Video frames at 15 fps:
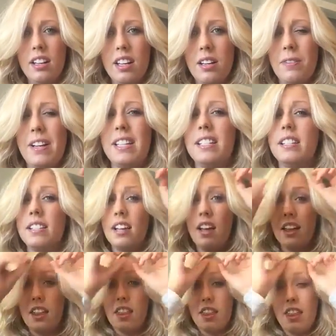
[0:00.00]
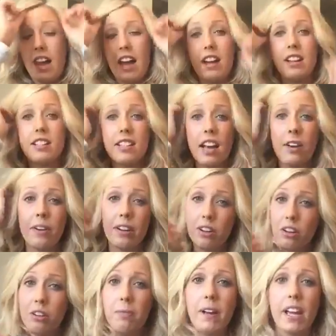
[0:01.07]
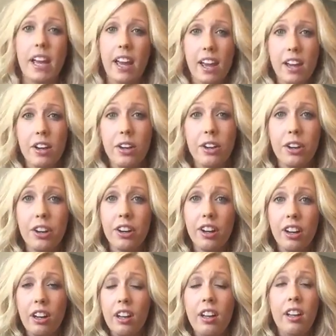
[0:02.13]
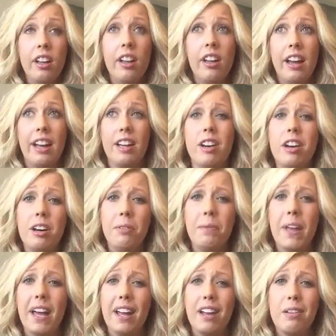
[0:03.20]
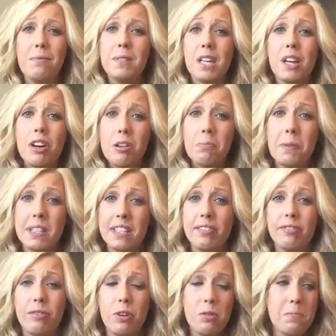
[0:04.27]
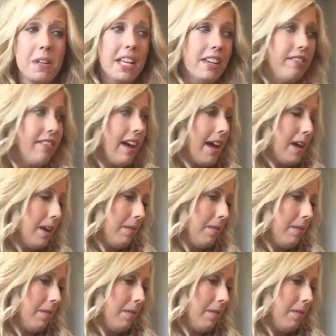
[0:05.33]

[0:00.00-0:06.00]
Anyways, that is how I curl my hair. I hope that helps. I hope it's informative.